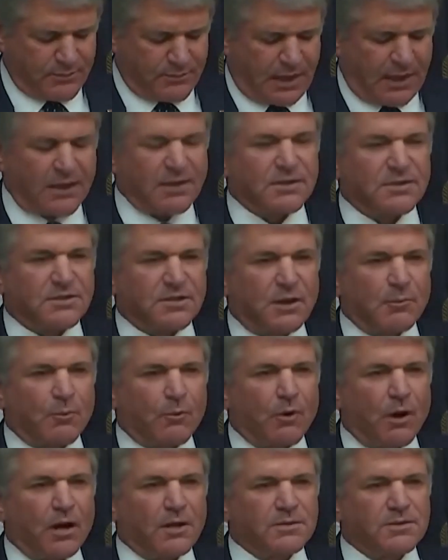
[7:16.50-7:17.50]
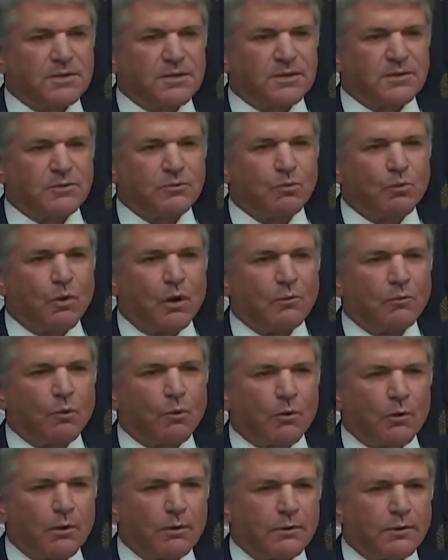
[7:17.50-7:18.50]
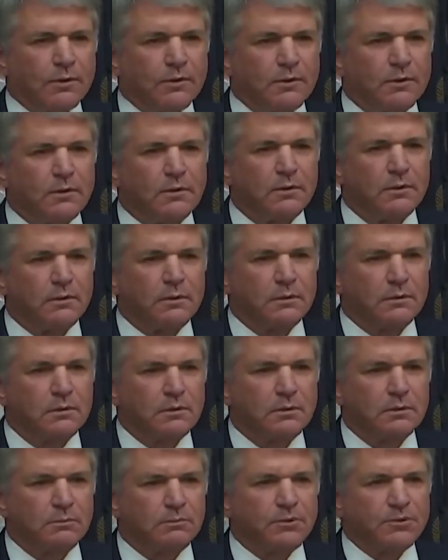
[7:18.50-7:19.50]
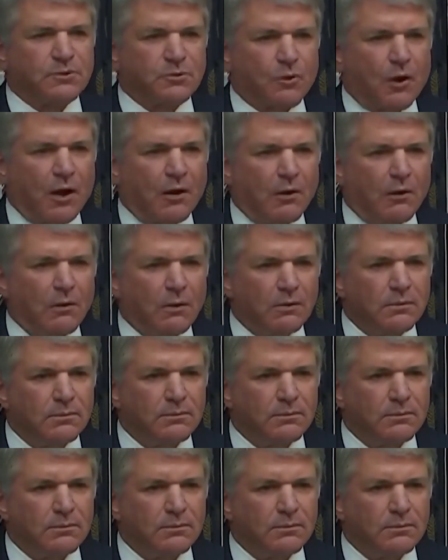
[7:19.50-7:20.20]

I can summarize this in one word: betrayal.